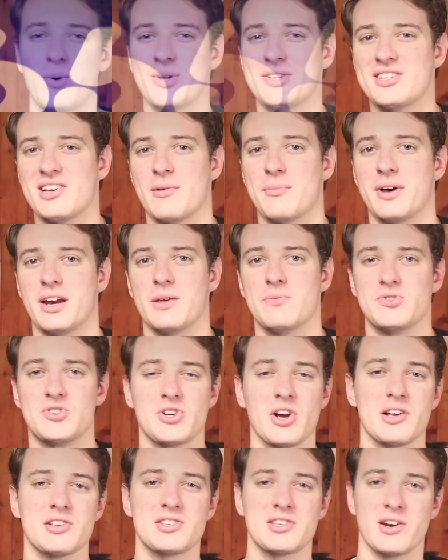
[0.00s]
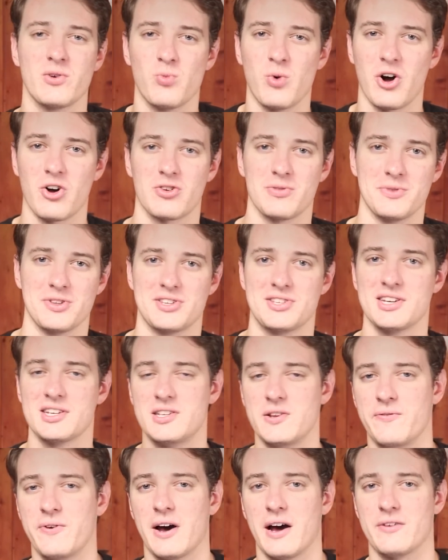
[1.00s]
what's up? My name's Justin welcome to
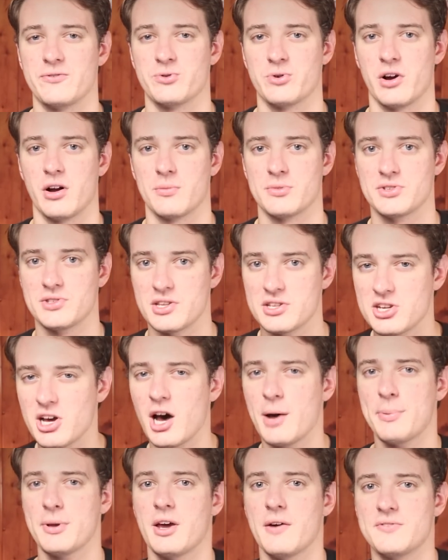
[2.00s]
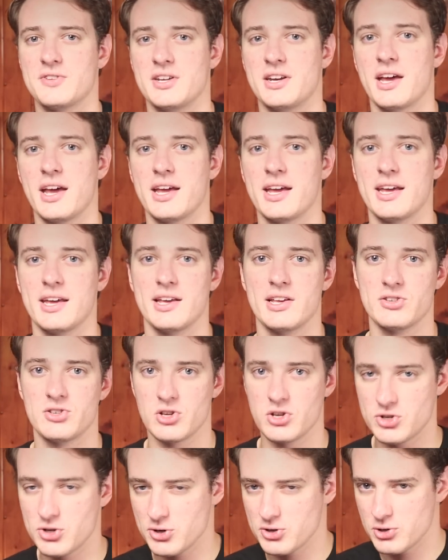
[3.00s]
65 Drums. The topic of today is
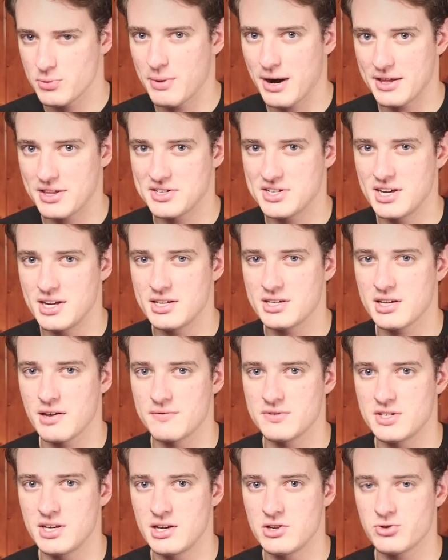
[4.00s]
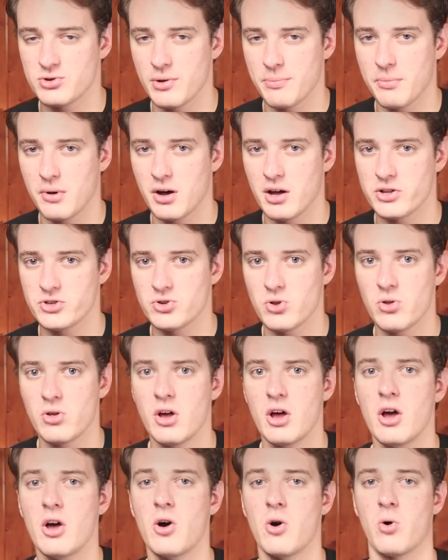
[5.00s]
should you buy the TD17 drum module
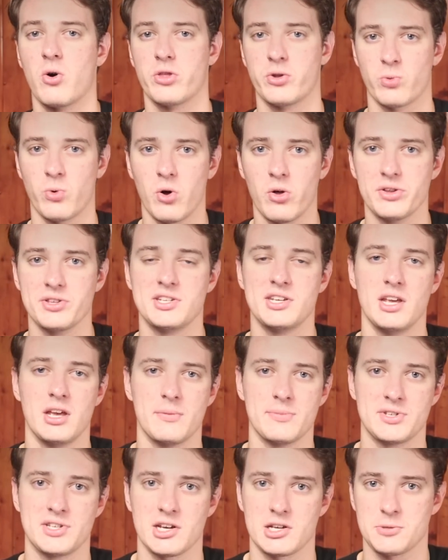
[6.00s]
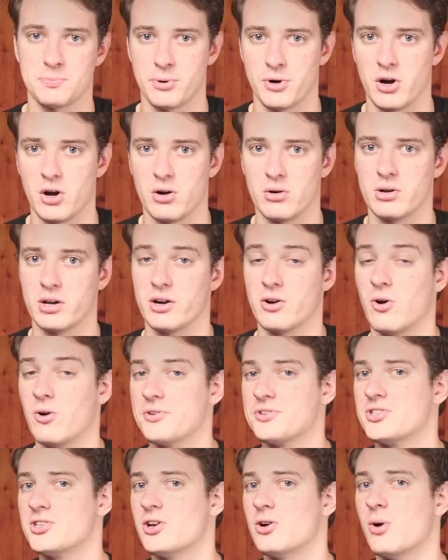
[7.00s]
or the Roland TM6 Pro? And
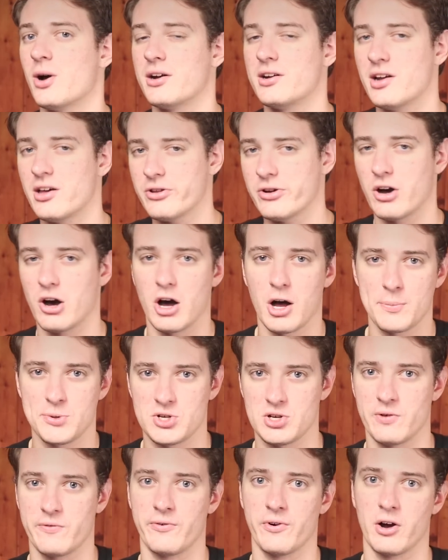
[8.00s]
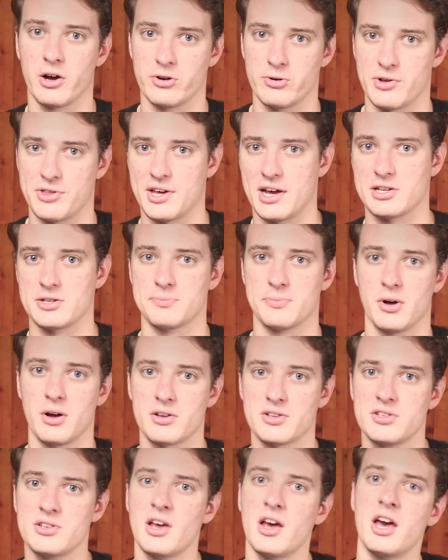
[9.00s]
also another option for under a thousand
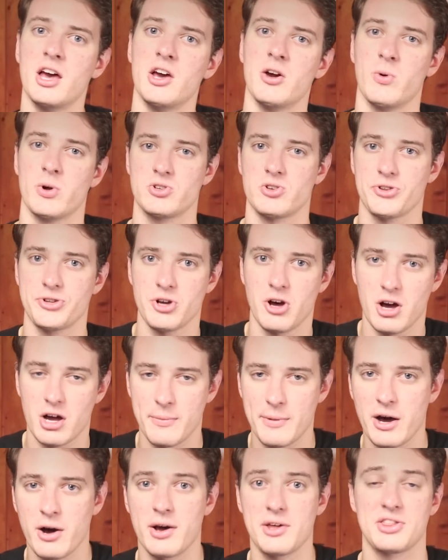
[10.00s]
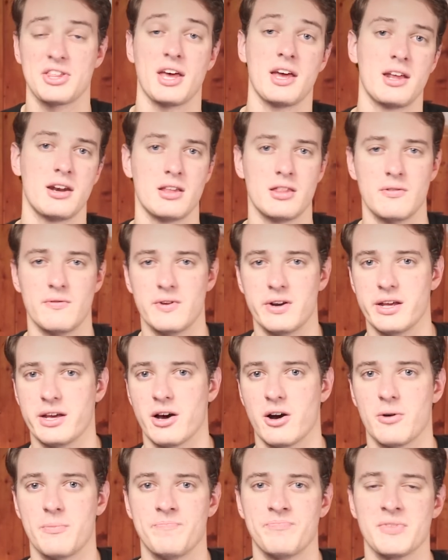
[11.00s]
bucks, which I'll talk about at the end of the
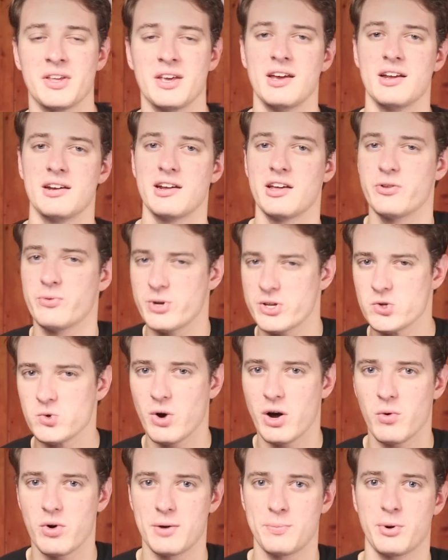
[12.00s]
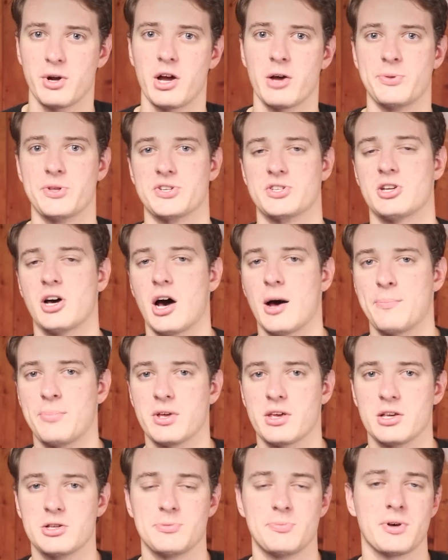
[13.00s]
video. Now, the reason why I want to bring up this
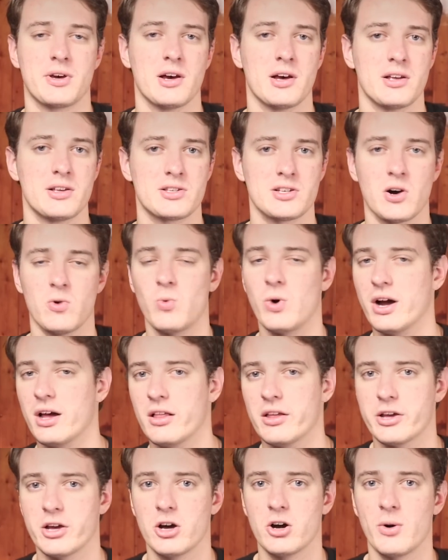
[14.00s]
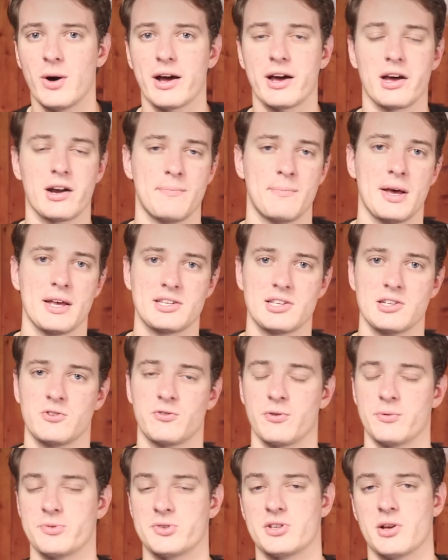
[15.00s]
topic is because a while ago I got a message
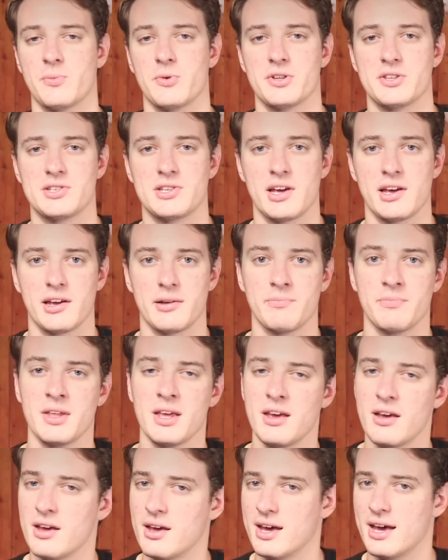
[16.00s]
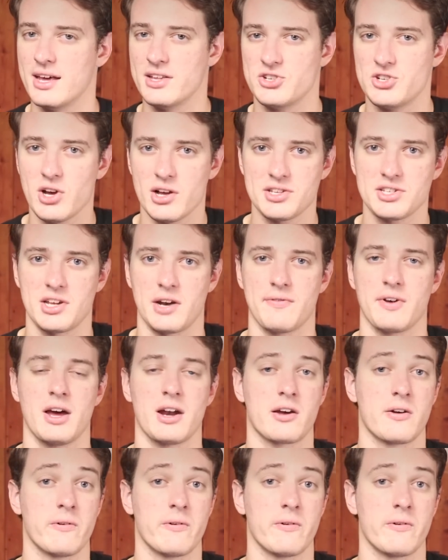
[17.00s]
from someone saying, "Hey Justin, I've got a